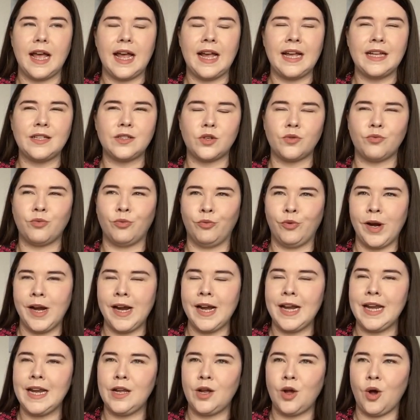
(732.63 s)
it's
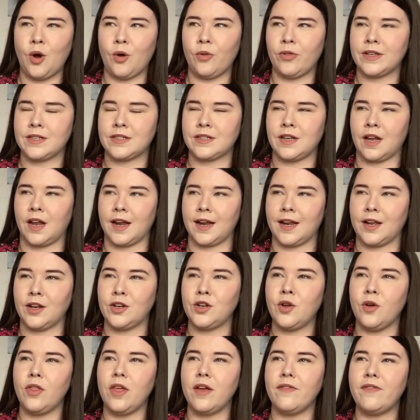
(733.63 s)
really got this, like,
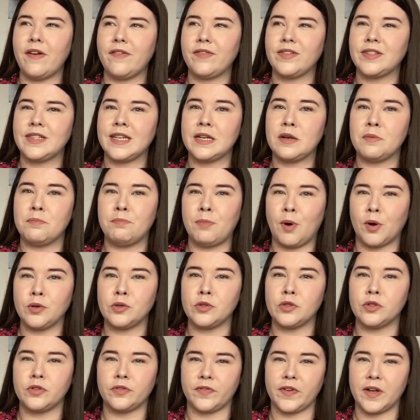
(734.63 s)
not that I've ever seen a
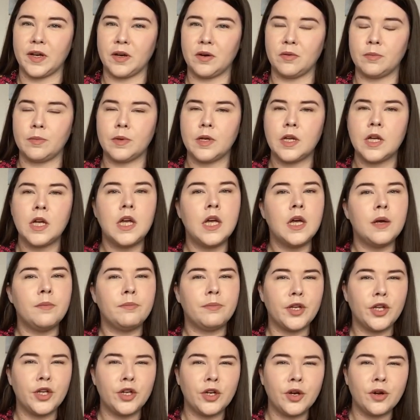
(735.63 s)
Bond film,
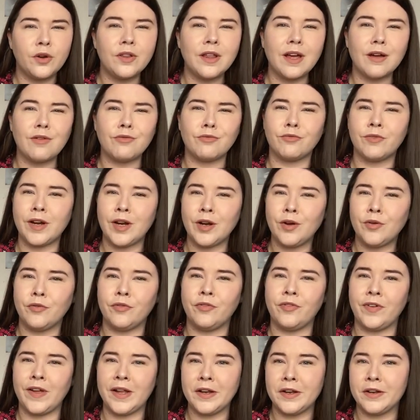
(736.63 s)
but you know that real
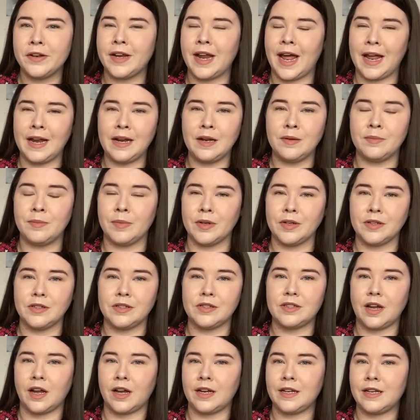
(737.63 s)
villain
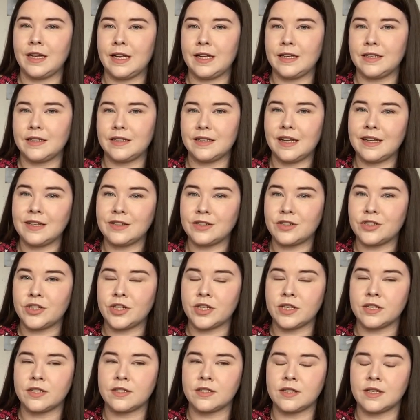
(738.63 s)
element? It
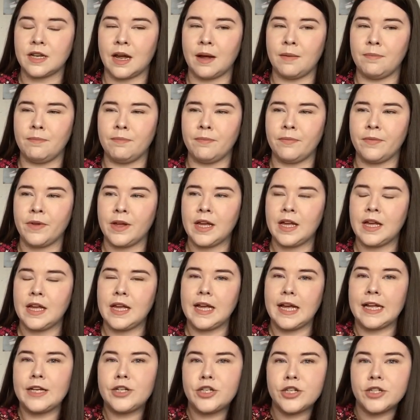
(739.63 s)

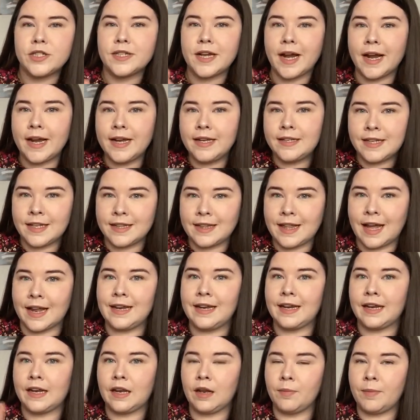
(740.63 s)
just takes it that
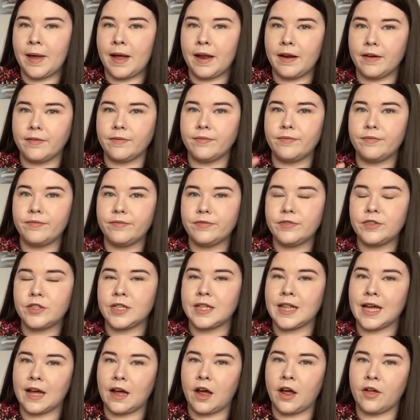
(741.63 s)
little bit
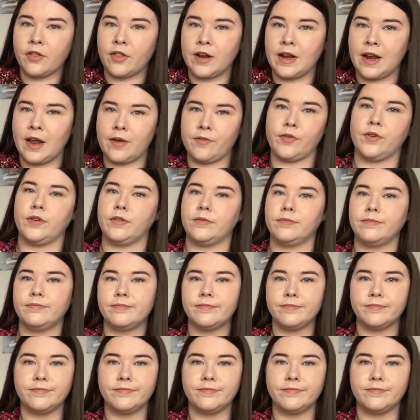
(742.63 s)
to that other level.